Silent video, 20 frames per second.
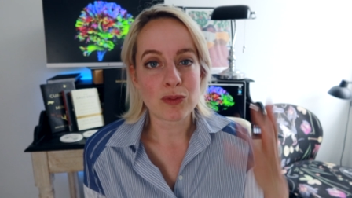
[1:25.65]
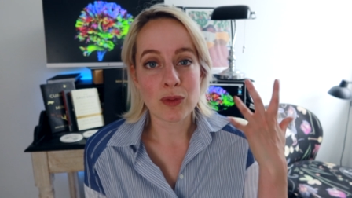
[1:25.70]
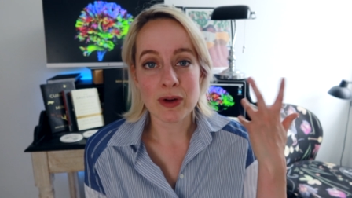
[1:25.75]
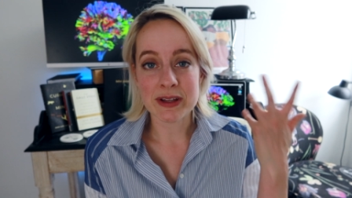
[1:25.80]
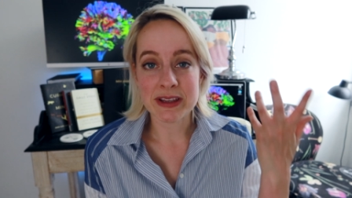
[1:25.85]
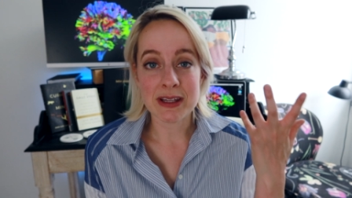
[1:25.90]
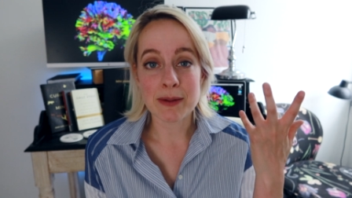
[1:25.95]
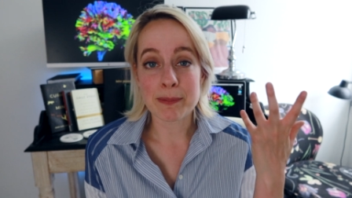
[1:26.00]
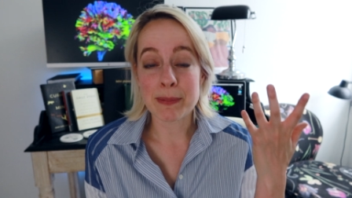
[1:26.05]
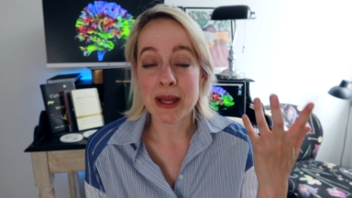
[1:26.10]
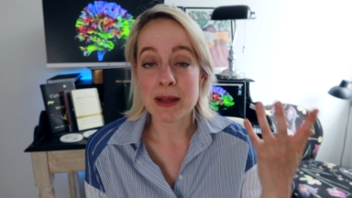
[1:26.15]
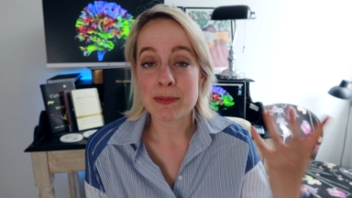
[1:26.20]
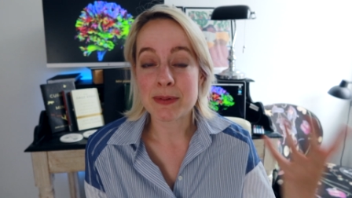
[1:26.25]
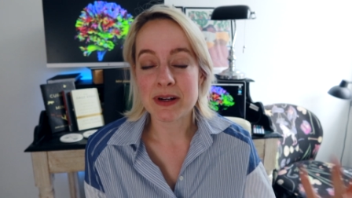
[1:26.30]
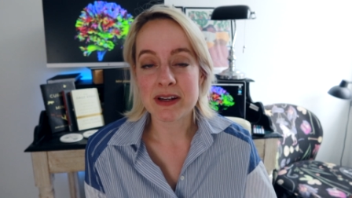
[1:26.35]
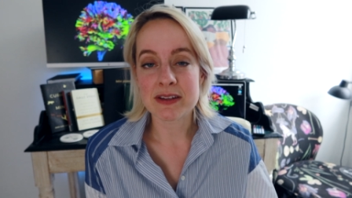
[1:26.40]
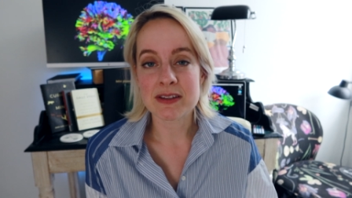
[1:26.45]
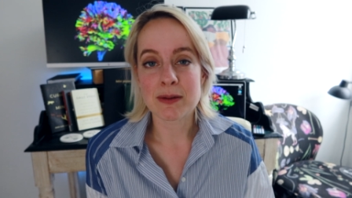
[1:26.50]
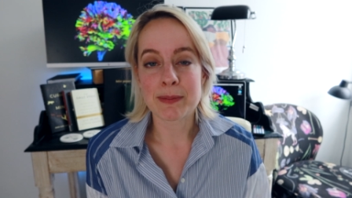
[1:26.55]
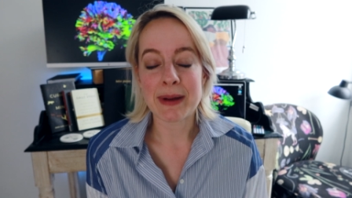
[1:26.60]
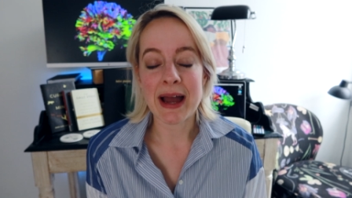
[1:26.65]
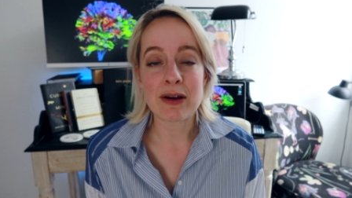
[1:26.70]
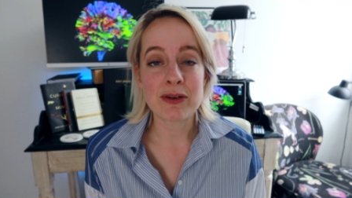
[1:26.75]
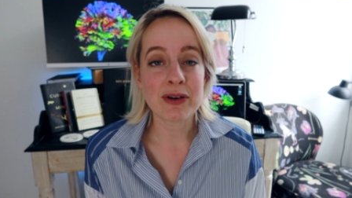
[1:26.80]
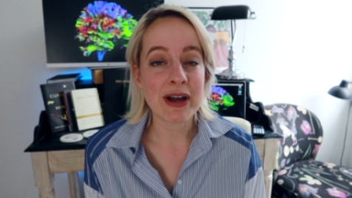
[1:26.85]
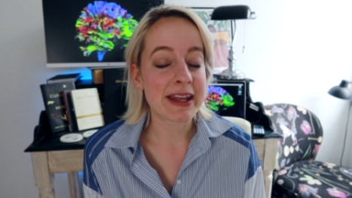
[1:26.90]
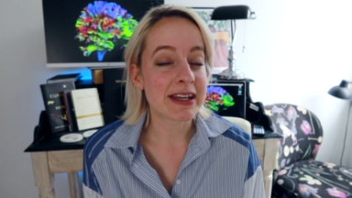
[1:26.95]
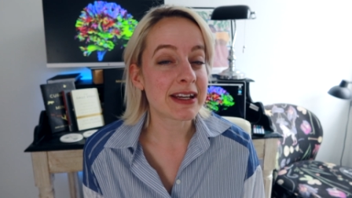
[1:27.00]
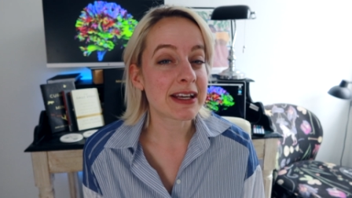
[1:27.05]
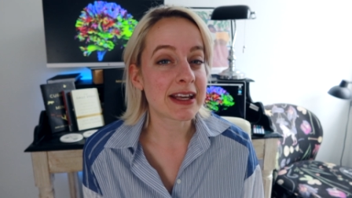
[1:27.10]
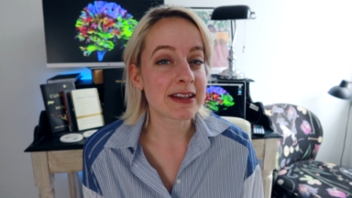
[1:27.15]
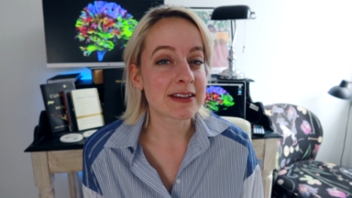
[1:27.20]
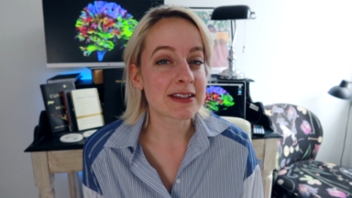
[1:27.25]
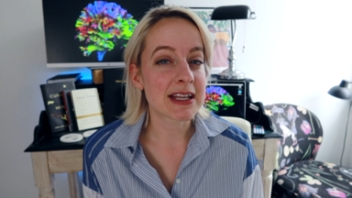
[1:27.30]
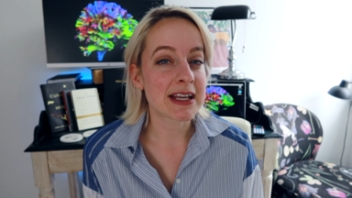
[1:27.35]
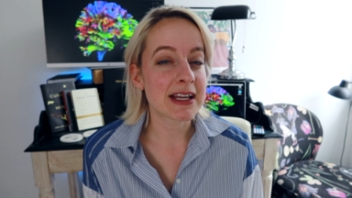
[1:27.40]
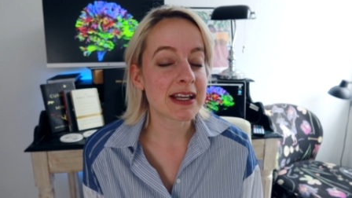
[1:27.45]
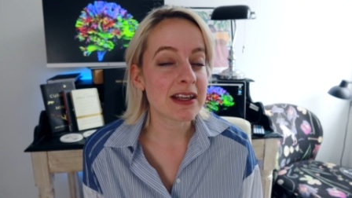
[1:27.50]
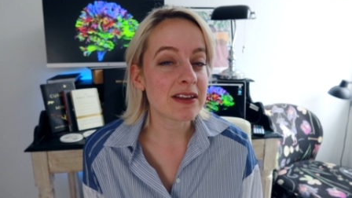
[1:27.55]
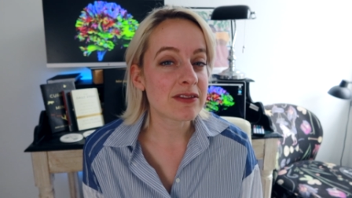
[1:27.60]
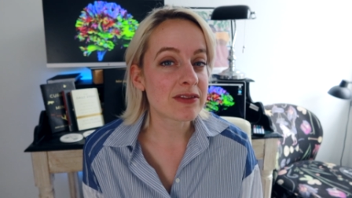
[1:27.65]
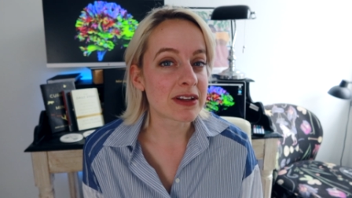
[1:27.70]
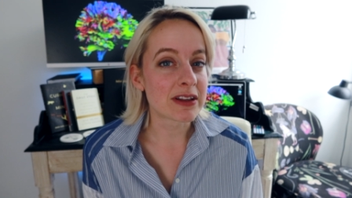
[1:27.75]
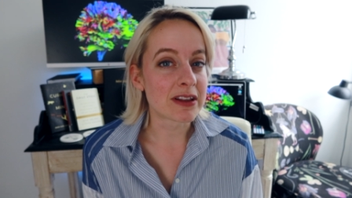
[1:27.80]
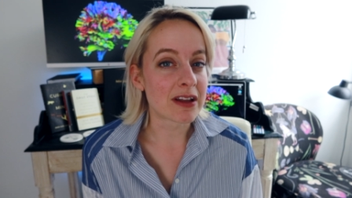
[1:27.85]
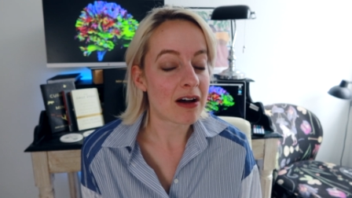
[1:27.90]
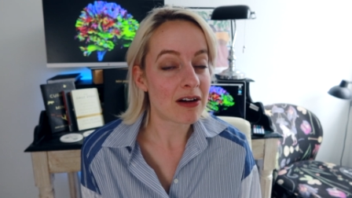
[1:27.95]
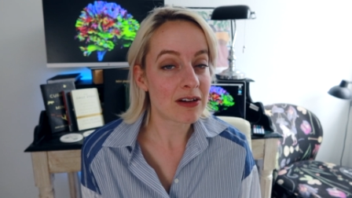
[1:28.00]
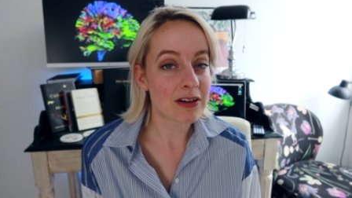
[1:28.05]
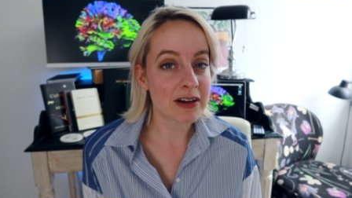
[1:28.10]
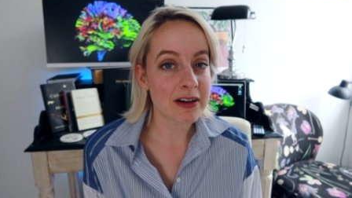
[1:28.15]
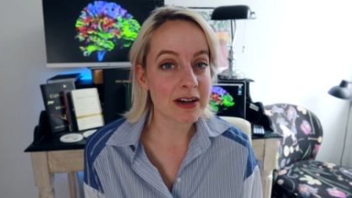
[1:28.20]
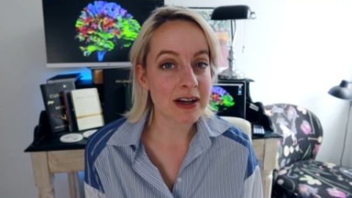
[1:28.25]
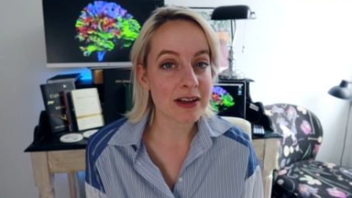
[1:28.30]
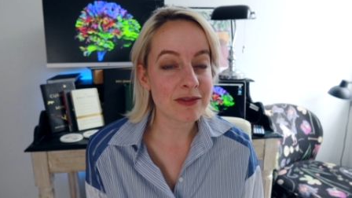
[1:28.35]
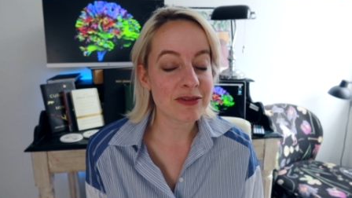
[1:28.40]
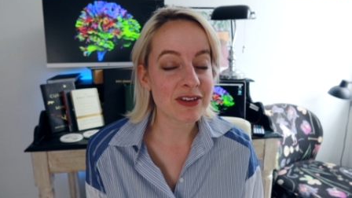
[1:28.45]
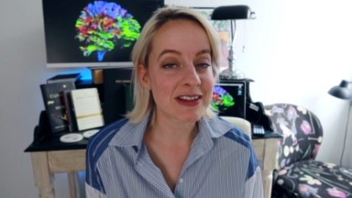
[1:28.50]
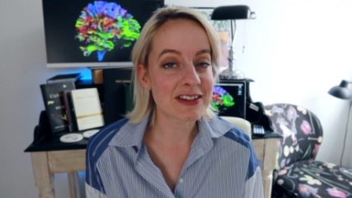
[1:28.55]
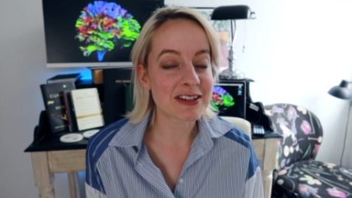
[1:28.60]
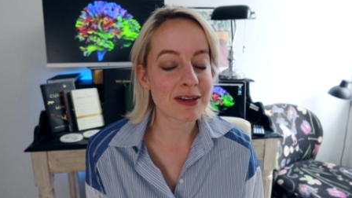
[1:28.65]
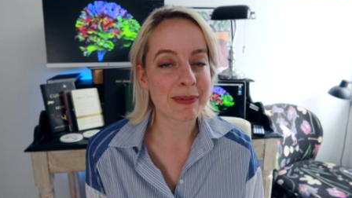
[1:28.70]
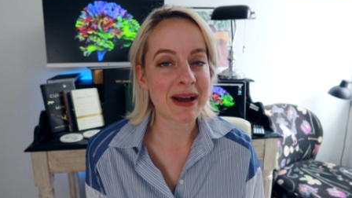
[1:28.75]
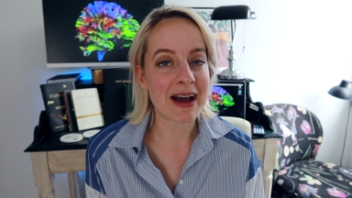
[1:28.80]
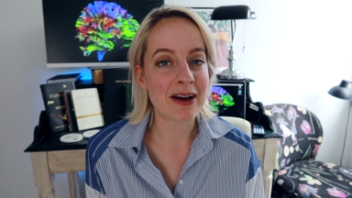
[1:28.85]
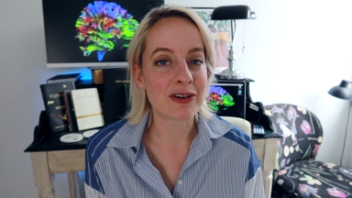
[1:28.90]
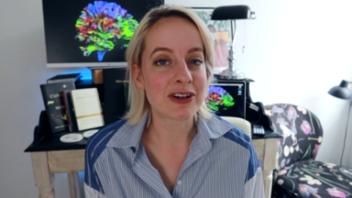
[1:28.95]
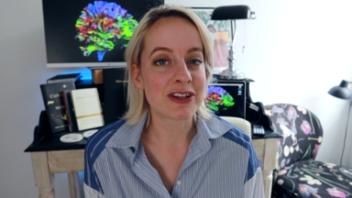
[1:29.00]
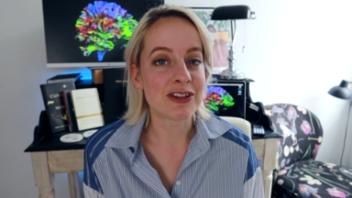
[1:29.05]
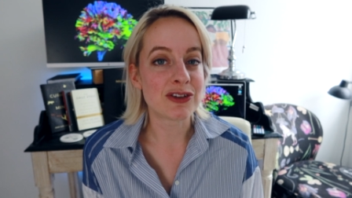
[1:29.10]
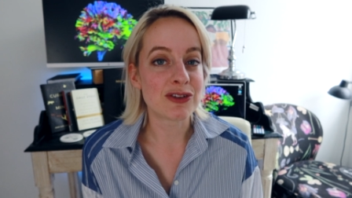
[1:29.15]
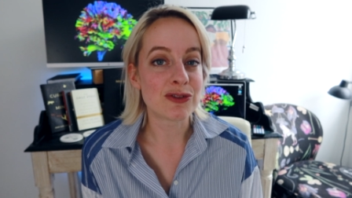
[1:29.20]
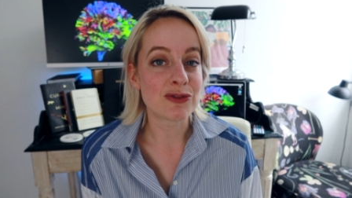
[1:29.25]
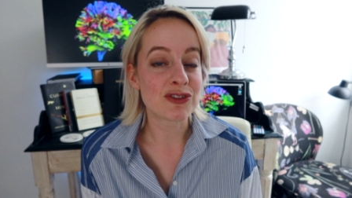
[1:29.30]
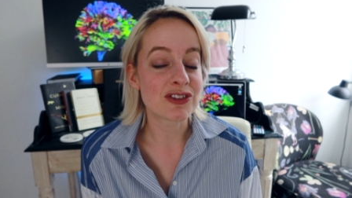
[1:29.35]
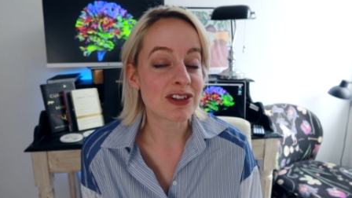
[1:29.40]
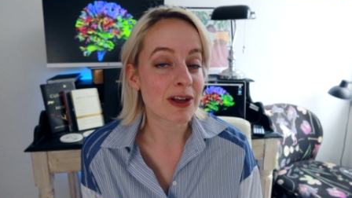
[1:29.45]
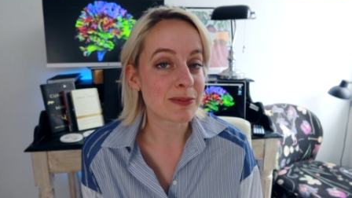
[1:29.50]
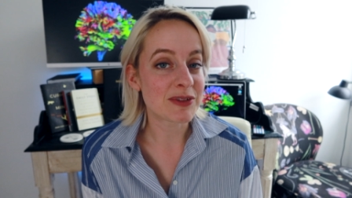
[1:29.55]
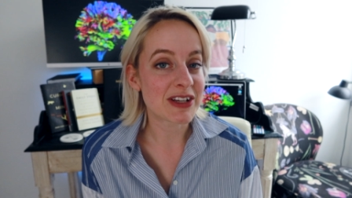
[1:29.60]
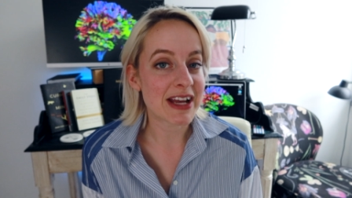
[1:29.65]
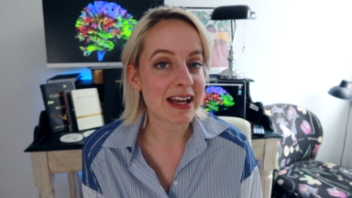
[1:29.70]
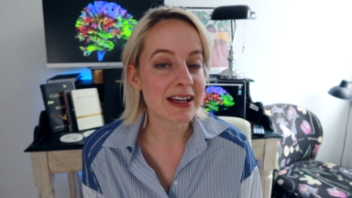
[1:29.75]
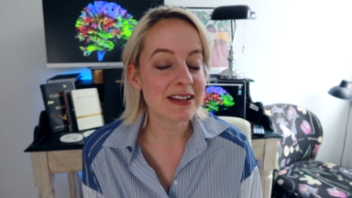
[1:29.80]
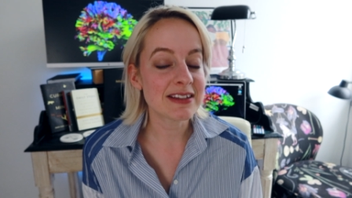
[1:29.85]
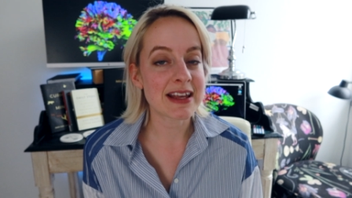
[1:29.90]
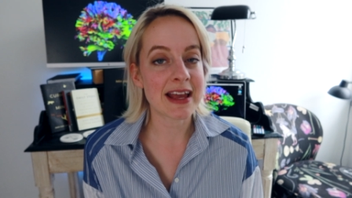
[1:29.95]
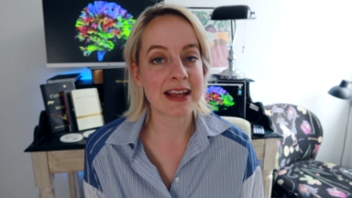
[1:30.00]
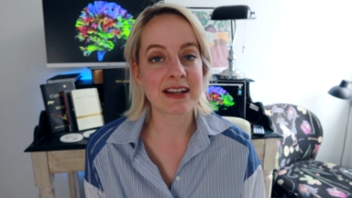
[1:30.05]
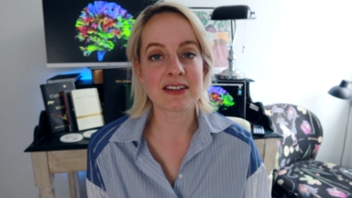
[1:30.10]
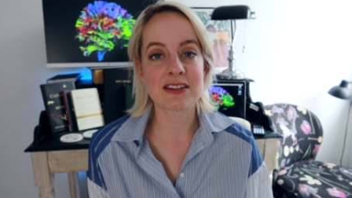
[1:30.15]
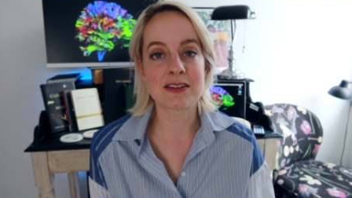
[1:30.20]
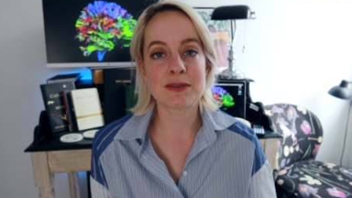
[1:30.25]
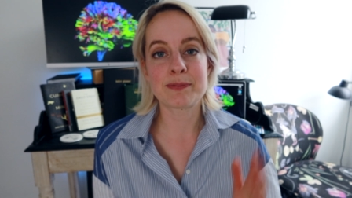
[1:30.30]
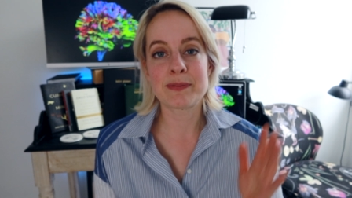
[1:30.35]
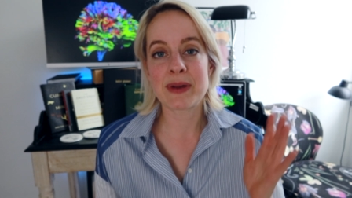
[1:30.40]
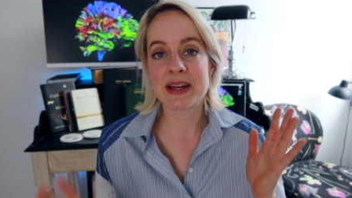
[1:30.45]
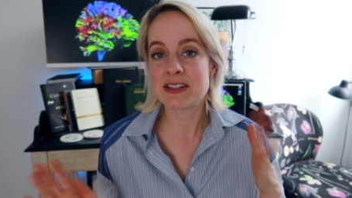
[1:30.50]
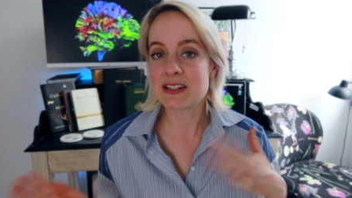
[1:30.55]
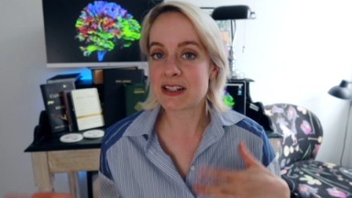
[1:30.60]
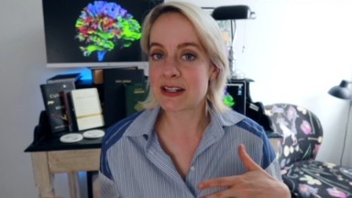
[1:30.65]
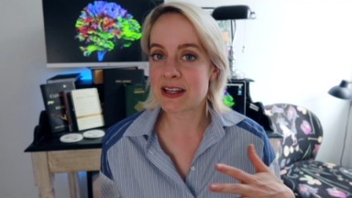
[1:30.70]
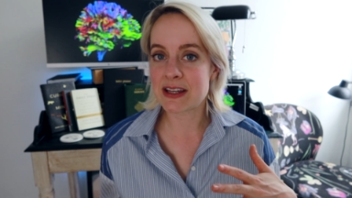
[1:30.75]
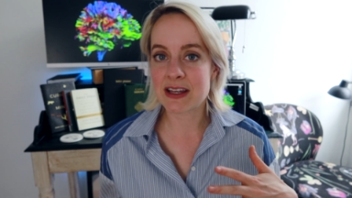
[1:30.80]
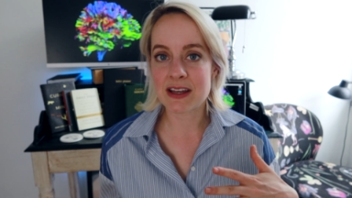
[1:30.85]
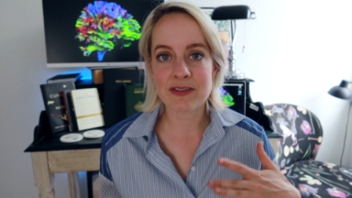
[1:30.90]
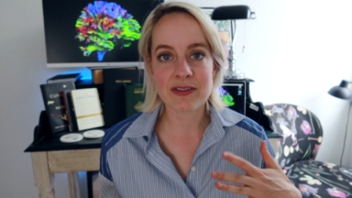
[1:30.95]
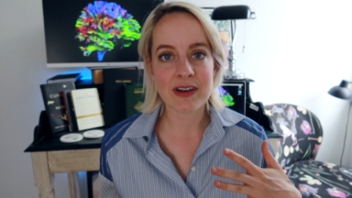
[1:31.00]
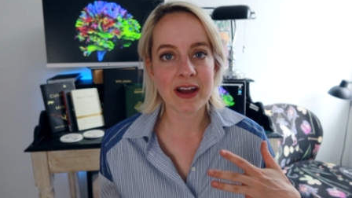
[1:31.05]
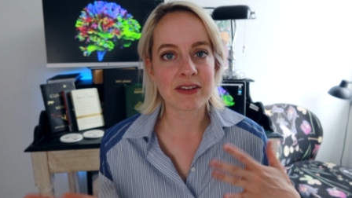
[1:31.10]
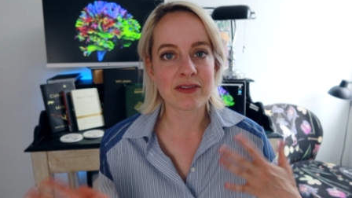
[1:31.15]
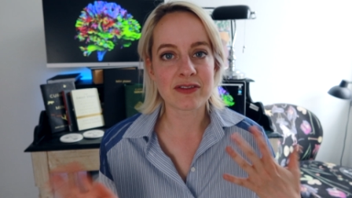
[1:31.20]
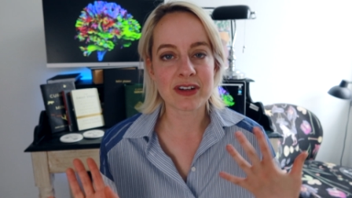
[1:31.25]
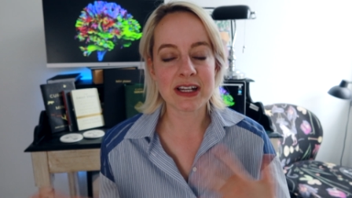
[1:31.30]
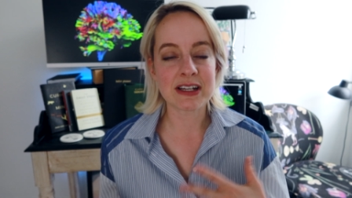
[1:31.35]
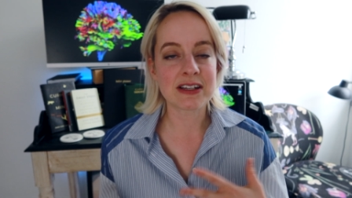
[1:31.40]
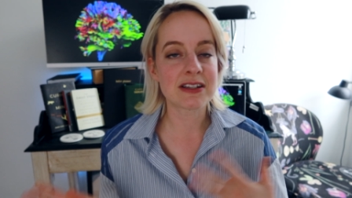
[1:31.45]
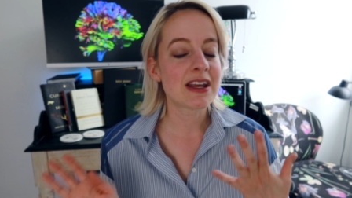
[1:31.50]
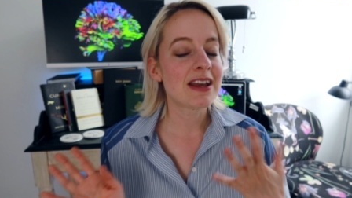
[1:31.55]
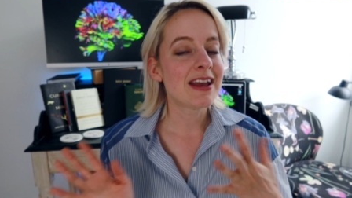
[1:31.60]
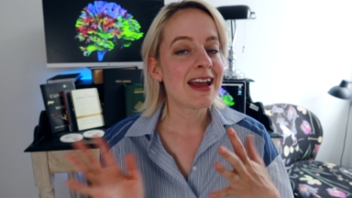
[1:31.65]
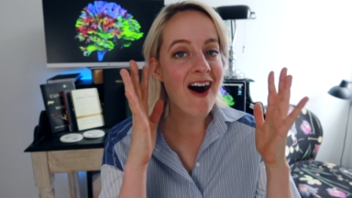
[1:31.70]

what the paper is about and it can take even longer if it's about a new subject and especially if I read